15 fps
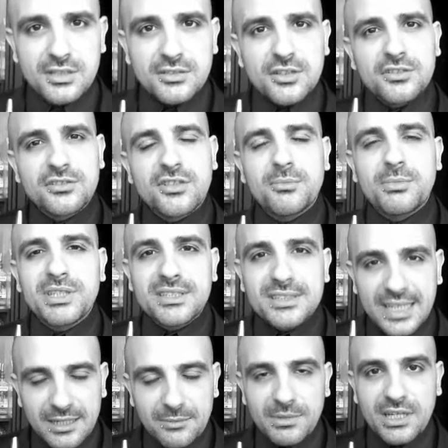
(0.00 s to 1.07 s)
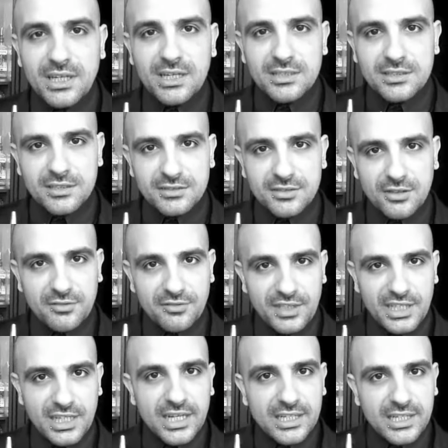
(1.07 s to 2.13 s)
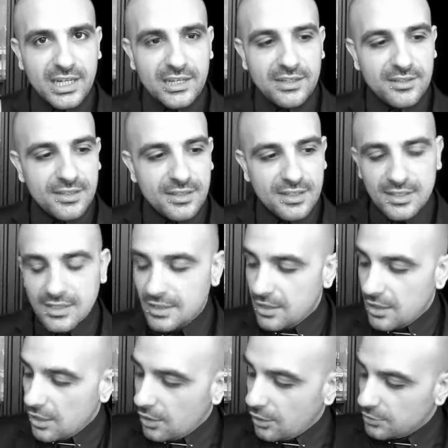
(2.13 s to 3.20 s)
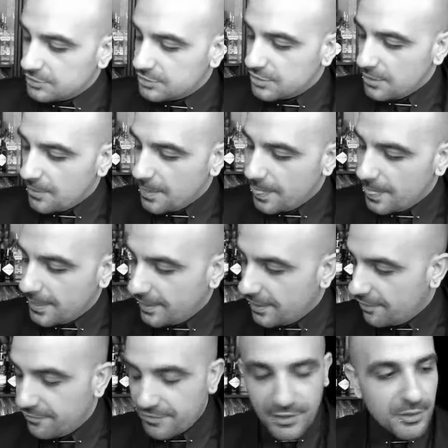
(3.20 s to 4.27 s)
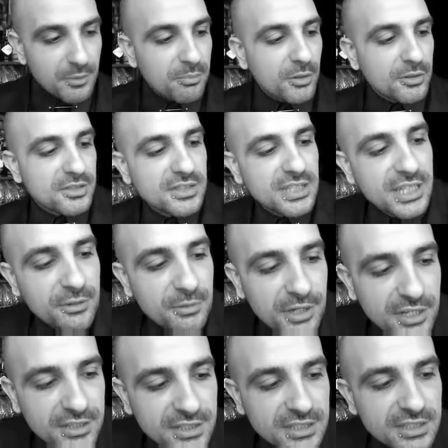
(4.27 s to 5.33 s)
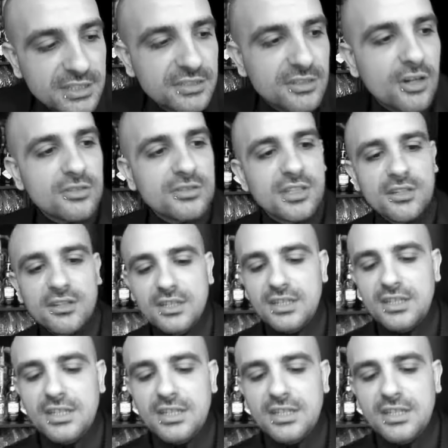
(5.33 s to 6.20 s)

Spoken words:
so it's gonna be 10 milliliters of quina lile. Also, a very important ingredient in this cocktail